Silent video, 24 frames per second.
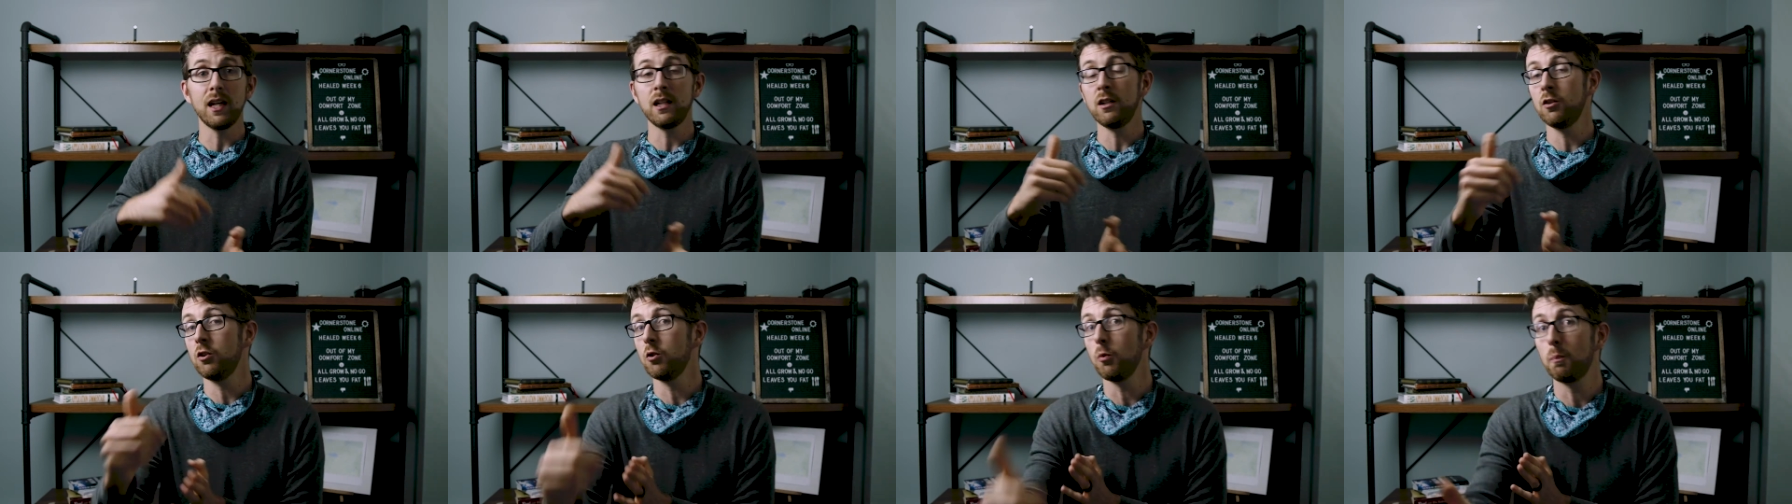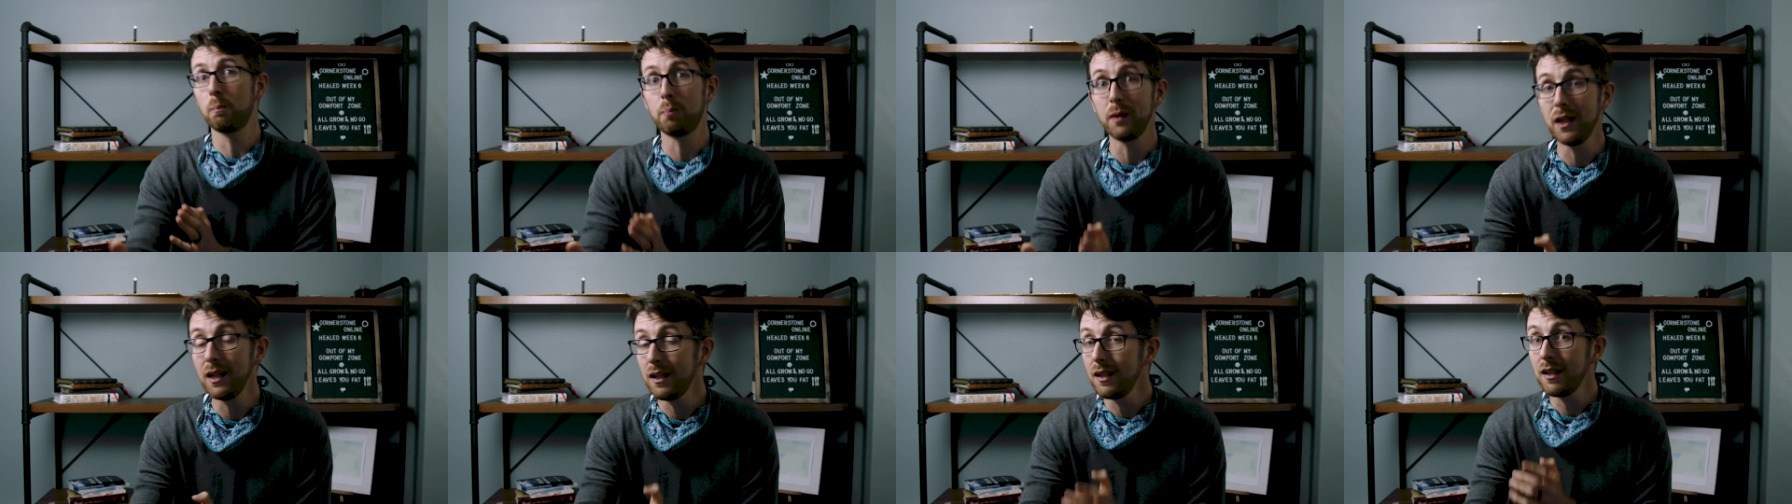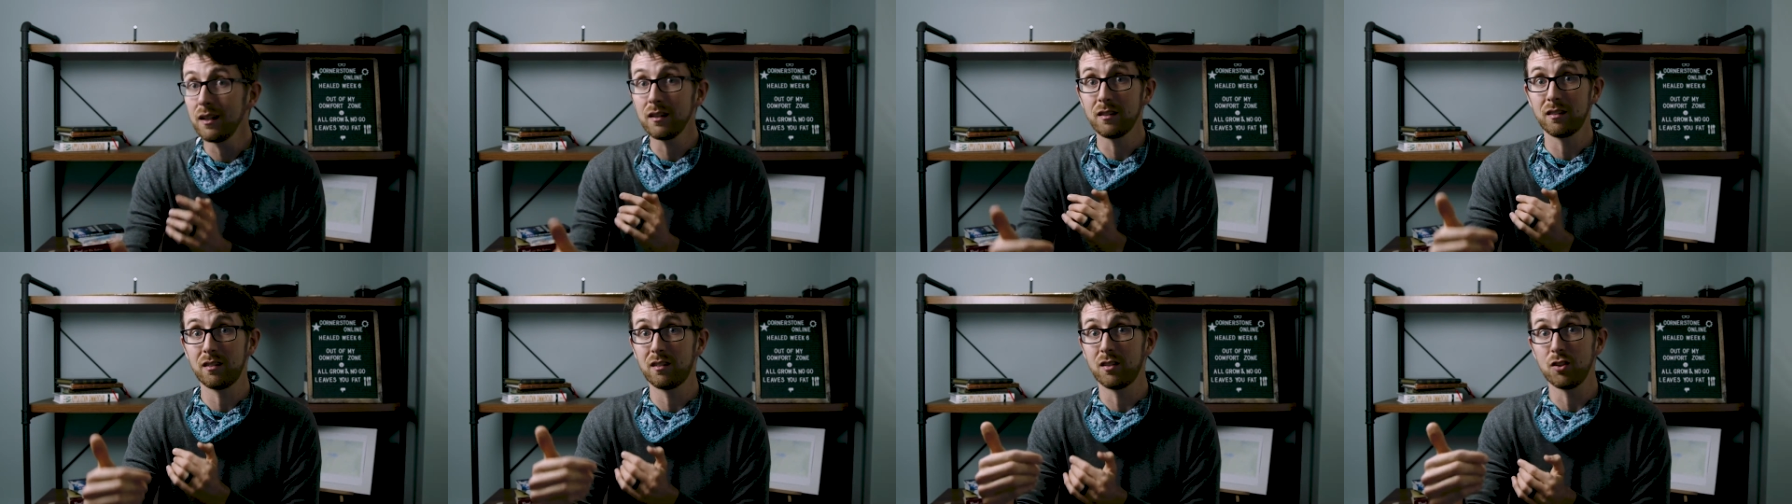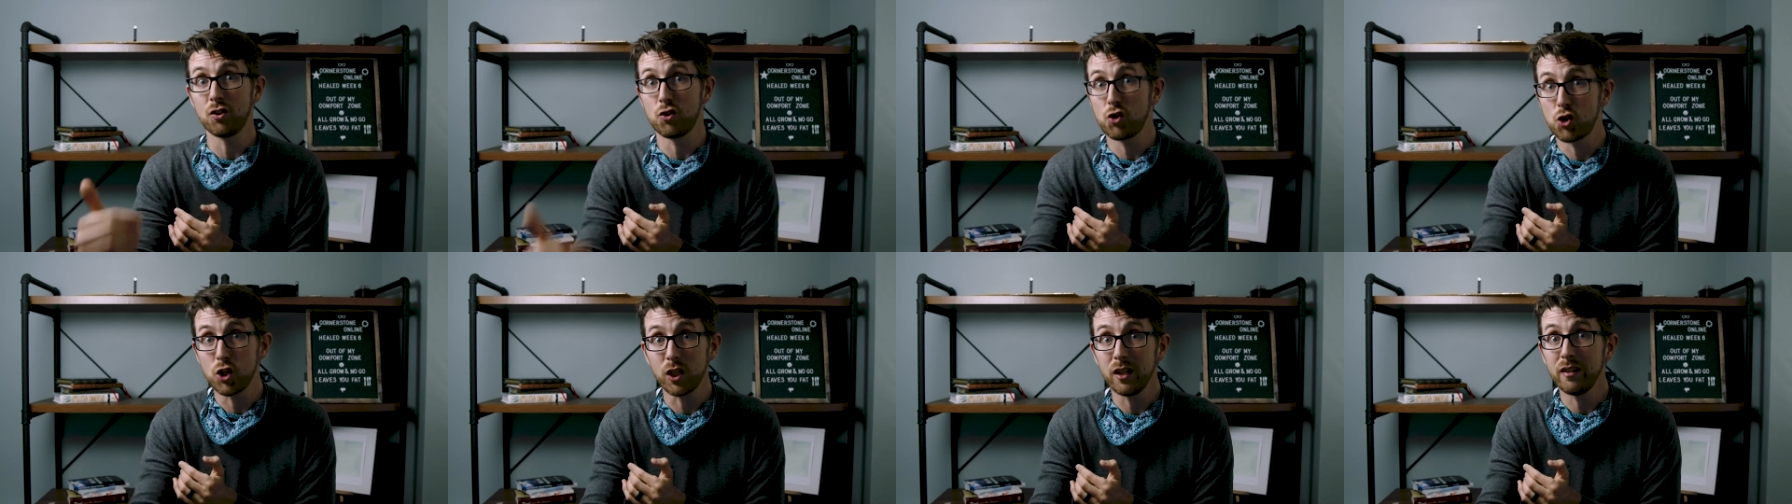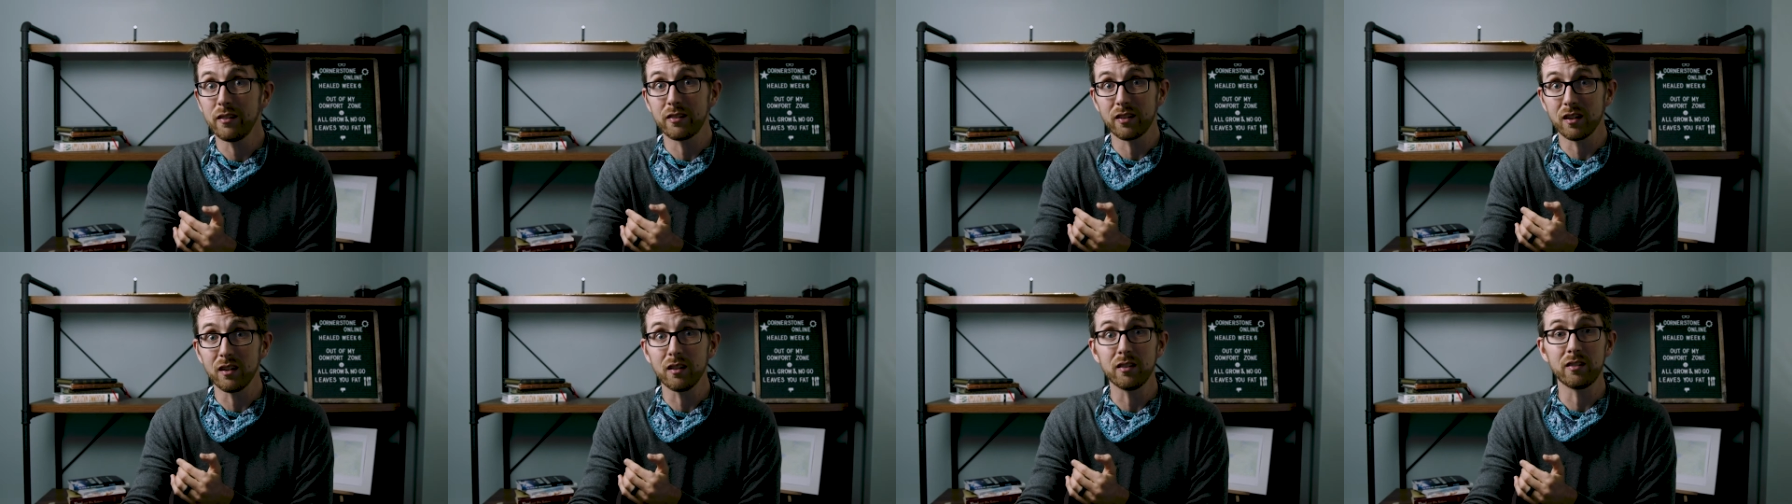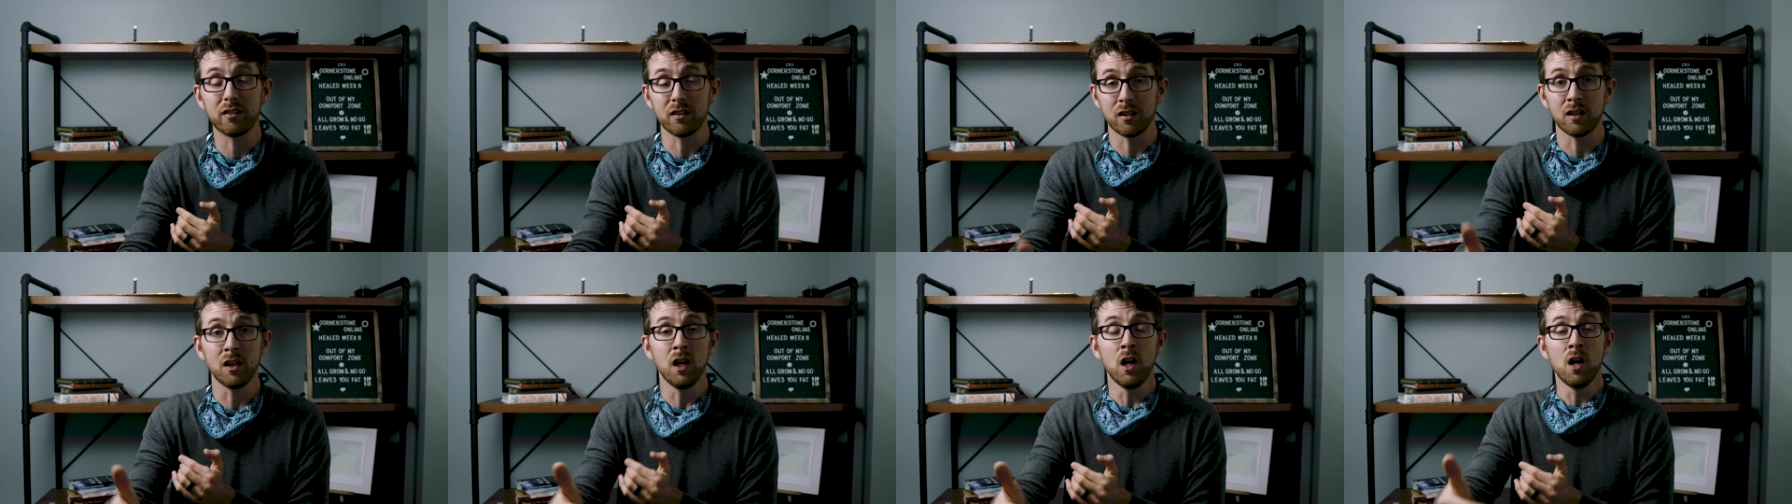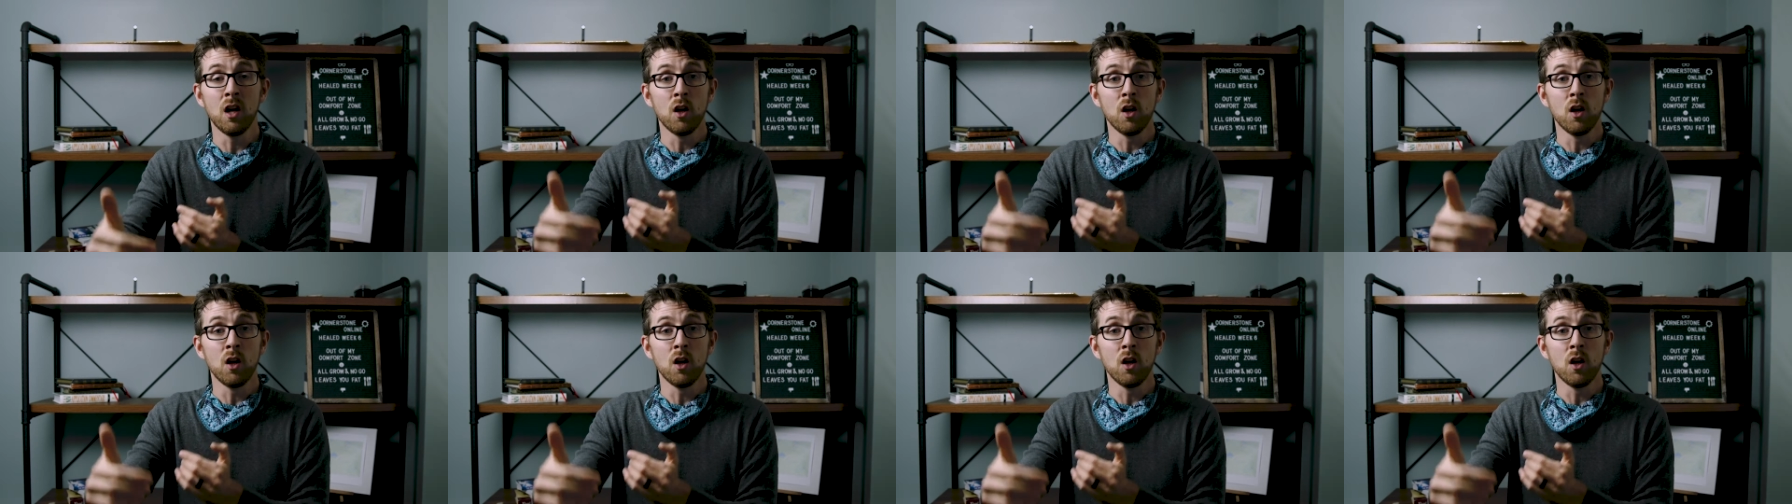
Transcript: and in obedience to Jesus and